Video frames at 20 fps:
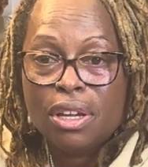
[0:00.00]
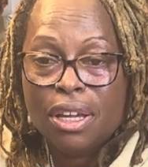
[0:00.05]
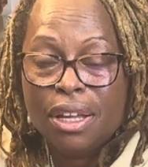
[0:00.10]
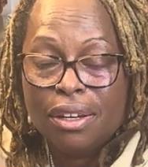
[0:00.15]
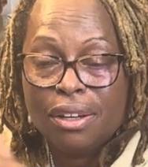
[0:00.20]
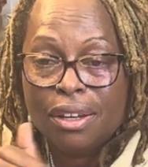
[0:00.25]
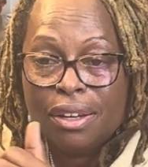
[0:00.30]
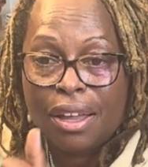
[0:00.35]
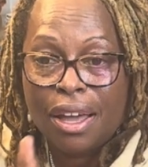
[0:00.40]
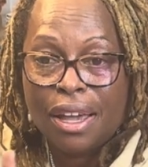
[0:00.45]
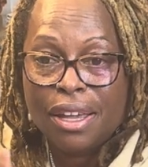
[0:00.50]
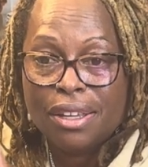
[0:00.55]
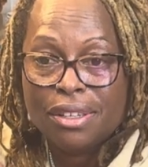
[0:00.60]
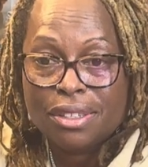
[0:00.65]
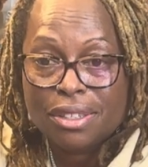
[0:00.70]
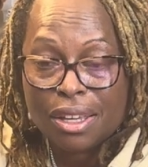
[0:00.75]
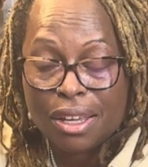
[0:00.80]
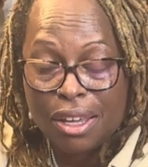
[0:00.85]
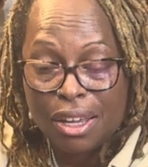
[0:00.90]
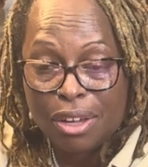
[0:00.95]
in the Lions
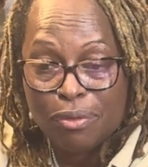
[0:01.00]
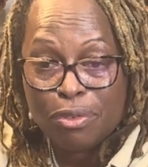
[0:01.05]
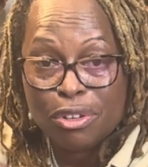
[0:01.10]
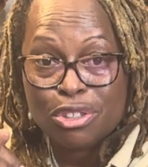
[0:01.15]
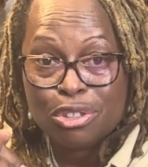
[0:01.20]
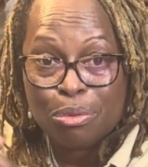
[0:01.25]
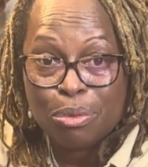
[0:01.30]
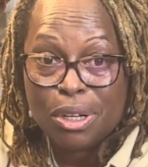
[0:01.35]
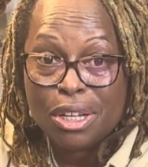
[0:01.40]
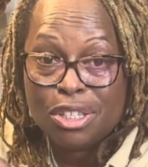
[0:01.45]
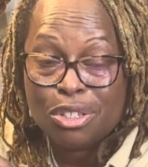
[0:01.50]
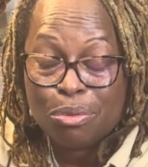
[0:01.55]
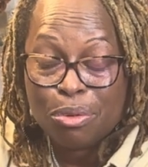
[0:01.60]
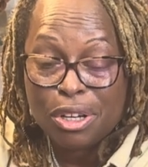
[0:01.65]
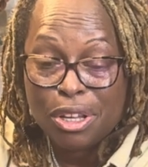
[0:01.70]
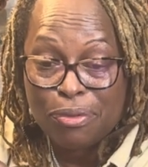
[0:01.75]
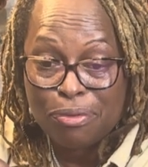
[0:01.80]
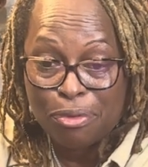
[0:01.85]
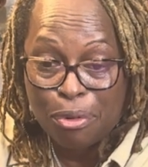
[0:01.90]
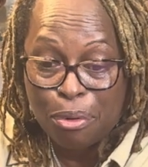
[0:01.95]
King for
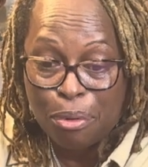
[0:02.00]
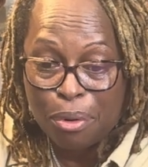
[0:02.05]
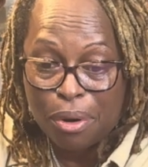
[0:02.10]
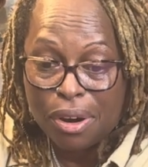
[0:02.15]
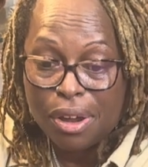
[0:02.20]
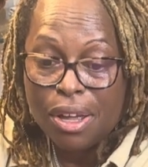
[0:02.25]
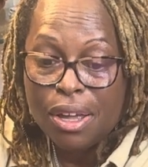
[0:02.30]
2024.